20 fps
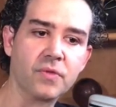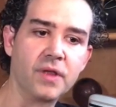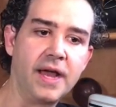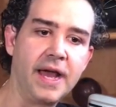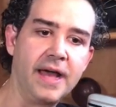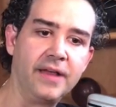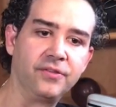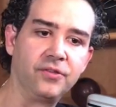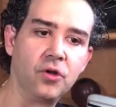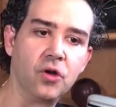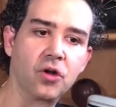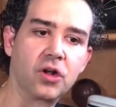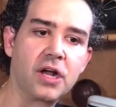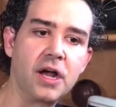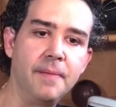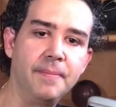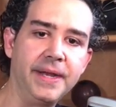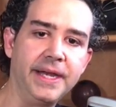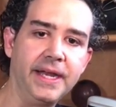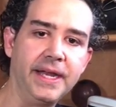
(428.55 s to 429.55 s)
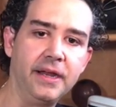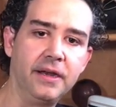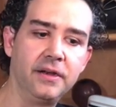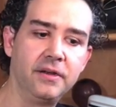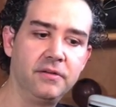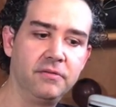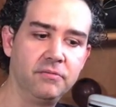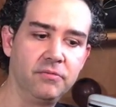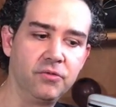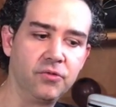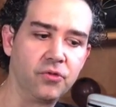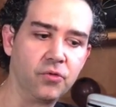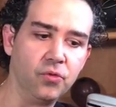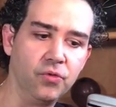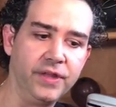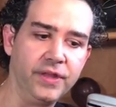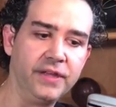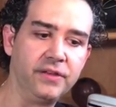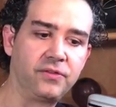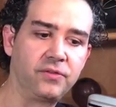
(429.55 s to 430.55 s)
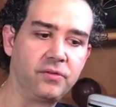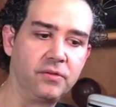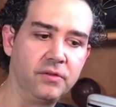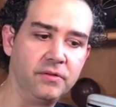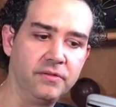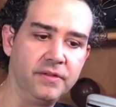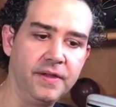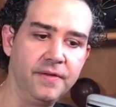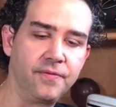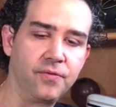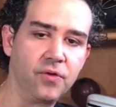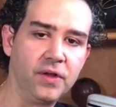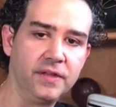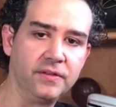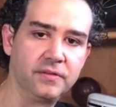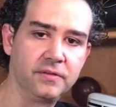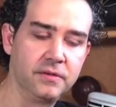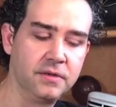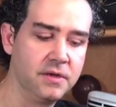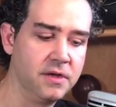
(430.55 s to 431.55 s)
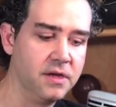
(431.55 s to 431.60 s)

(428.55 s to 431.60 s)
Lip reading: as they're coming in through these different